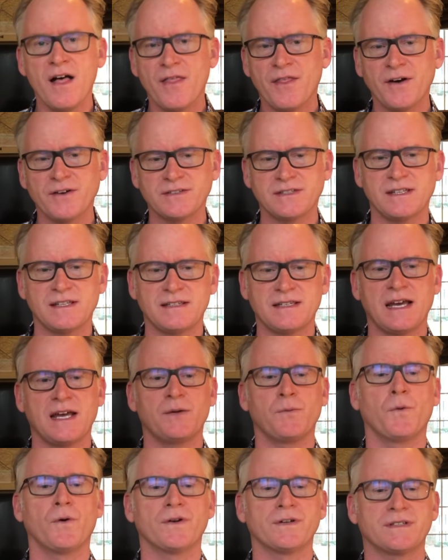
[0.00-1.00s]
Those are the
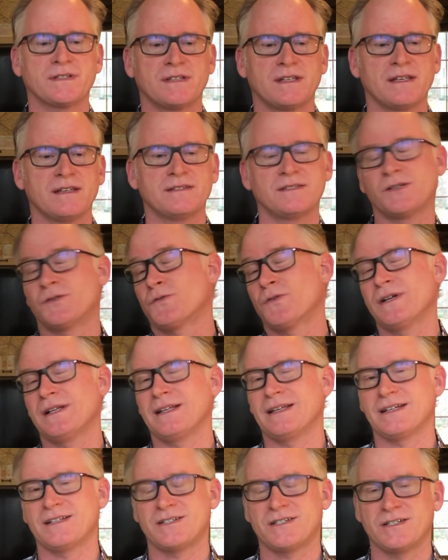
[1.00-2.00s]
10 worst things, and
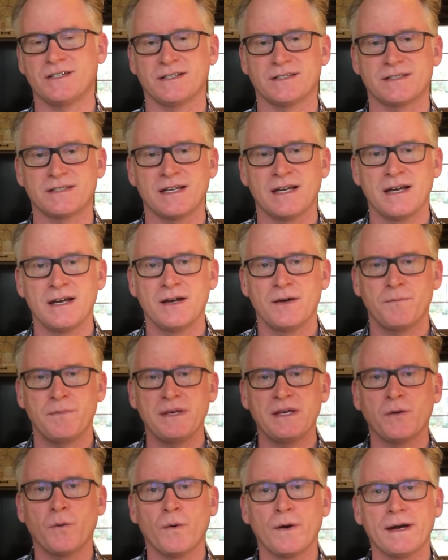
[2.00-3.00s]
really it's just
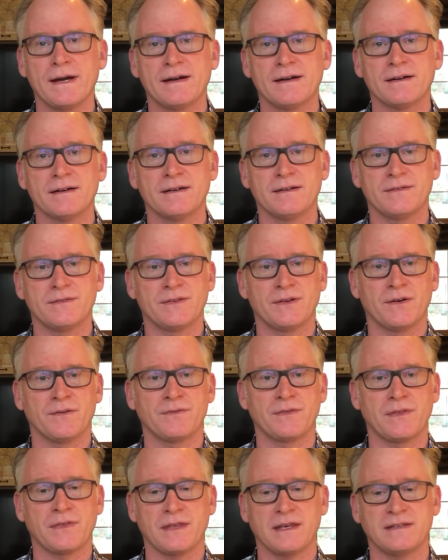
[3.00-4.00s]
be aware
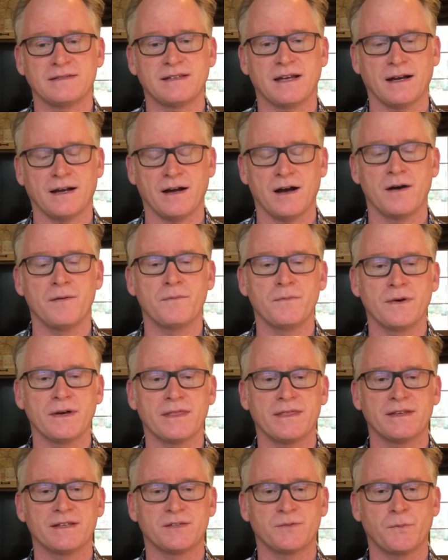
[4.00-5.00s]
of the things that come
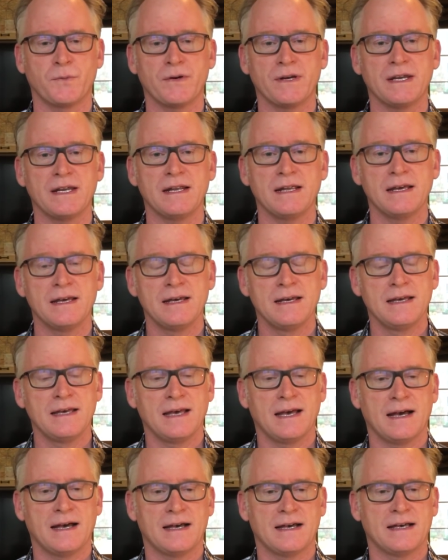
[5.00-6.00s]
with this breed.
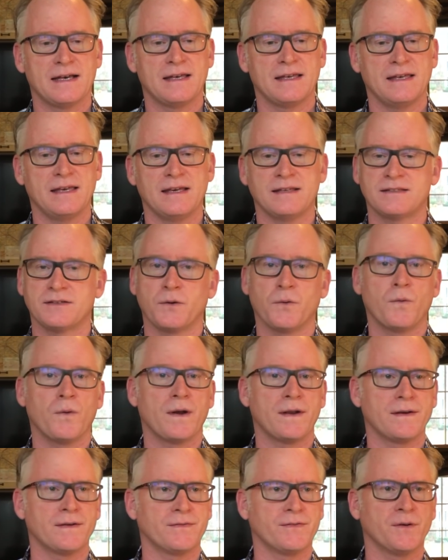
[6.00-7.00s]
Uh, it's a
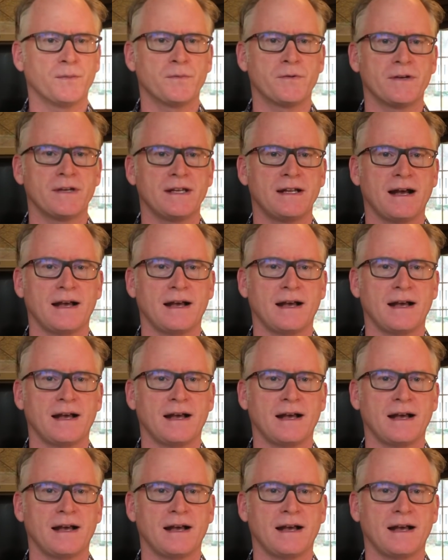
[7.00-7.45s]
wonderful breed.